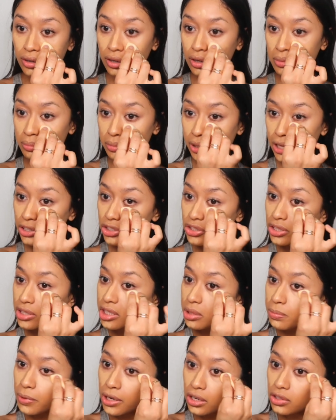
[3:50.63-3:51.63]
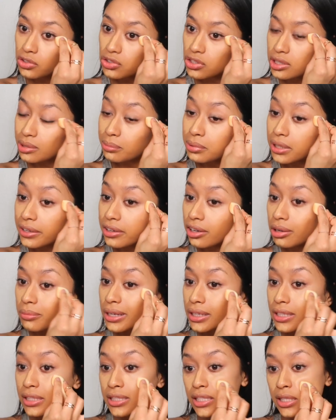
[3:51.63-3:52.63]
complexion sponge to blend out
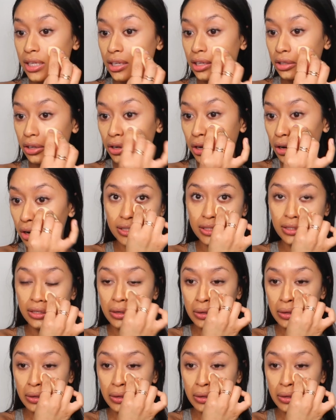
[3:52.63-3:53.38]
my concealer.